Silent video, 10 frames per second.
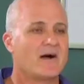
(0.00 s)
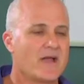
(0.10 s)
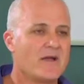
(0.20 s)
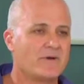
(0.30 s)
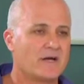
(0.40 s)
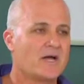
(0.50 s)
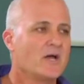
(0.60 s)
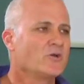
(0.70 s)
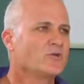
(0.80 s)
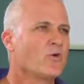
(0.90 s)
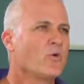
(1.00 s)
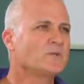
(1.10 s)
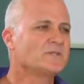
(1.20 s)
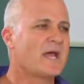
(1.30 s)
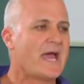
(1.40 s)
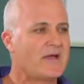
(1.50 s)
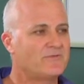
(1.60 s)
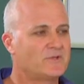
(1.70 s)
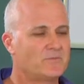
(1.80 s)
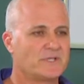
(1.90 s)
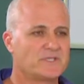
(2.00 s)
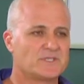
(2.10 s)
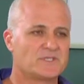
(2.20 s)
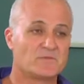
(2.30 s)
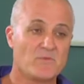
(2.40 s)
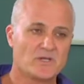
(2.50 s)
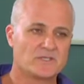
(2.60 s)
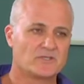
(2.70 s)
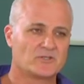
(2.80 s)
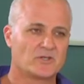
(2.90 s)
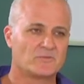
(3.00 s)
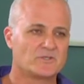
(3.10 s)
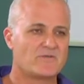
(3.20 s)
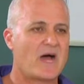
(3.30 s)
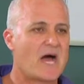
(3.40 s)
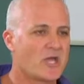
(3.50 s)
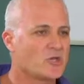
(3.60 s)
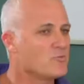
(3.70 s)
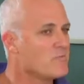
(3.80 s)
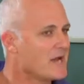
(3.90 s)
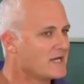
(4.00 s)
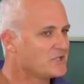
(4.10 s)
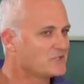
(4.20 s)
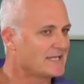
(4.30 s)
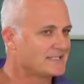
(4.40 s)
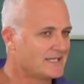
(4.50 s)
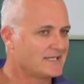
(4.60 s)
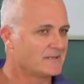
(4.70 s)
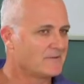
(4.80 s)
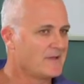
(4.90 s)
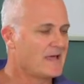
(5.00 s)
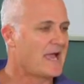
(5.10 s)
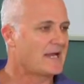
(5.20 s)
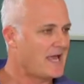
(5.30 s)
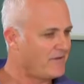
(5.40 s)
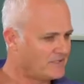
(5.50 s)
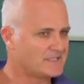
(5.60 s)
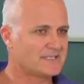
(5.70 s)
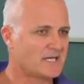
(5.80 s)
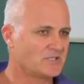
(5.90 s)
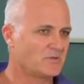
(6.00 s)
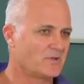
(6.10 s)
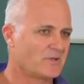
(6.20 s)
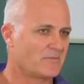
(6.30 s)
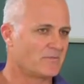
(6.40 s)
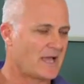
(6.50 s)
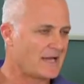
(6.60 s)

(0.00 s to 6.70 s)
However, you also have to be smart in terms of how you manage that tenant, and have a discussion with them.